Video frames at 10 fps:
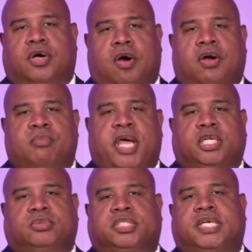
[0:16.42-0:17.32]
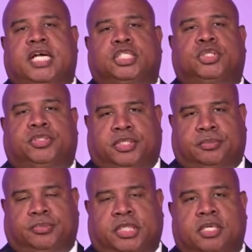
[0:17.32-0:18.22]
R. Emanuel Scott, Jr.,
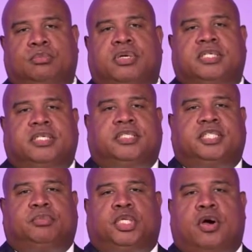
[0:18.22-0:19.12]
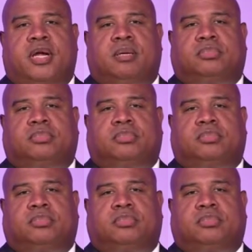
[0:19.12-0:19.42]
President of the Bernard M.